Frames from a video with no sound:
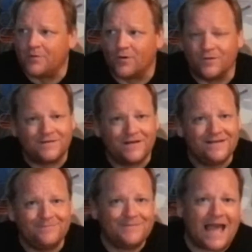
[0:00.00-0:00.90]
or
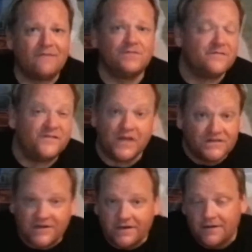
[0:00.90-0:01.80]
doesn't have the
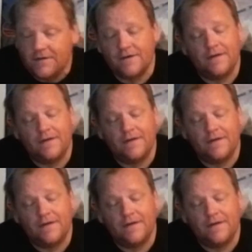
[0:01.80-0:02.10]
vision